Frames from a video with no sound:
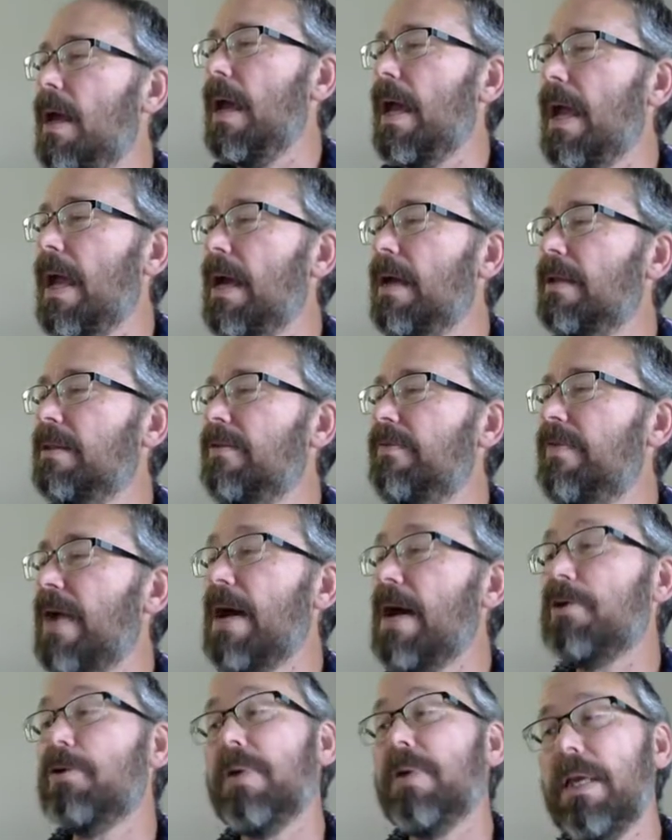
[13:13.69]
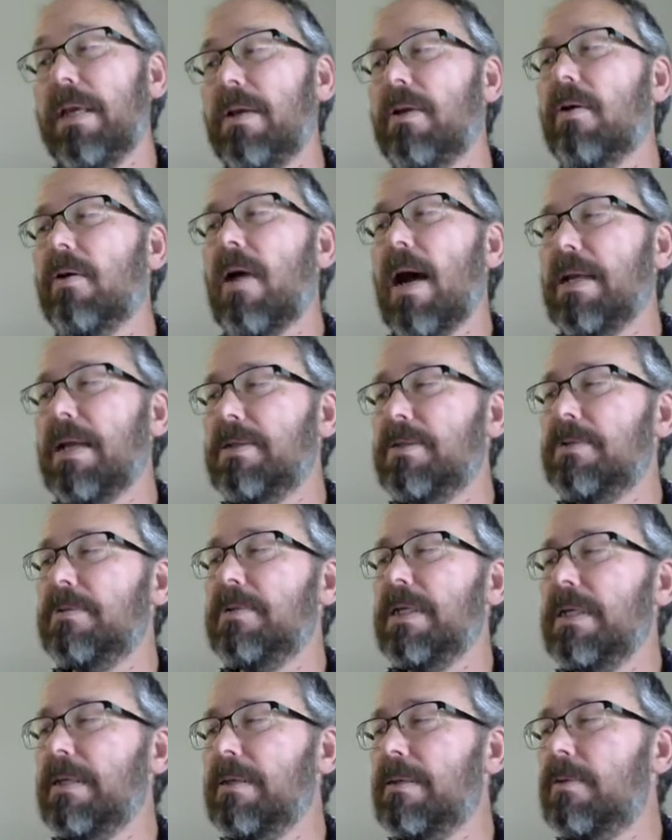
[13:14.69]
And the value here, I do
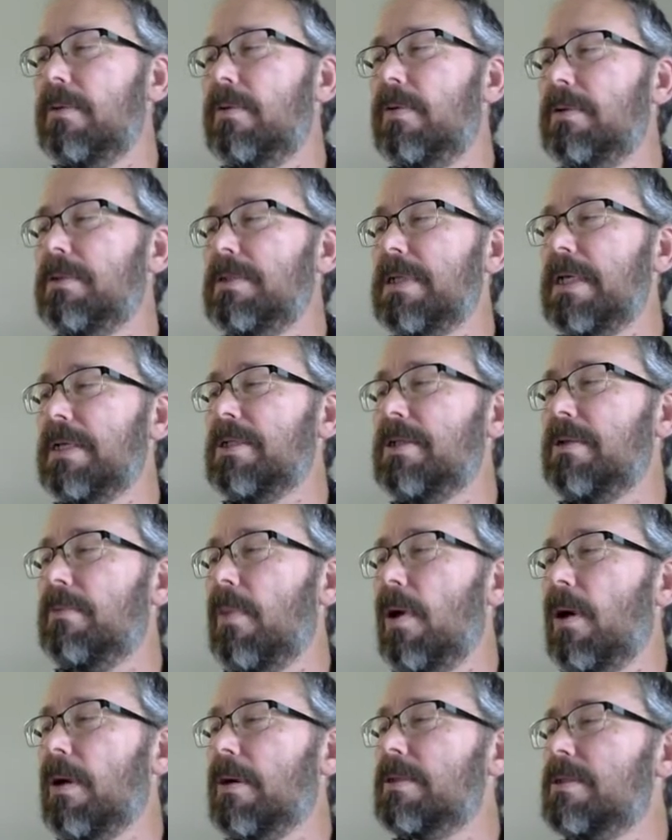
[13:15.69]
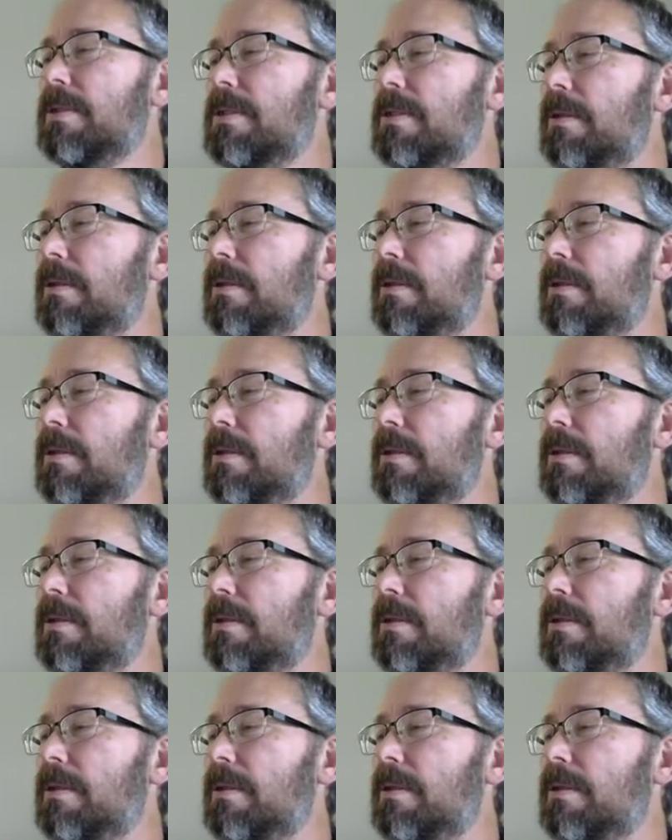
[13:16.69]
need quotation marks.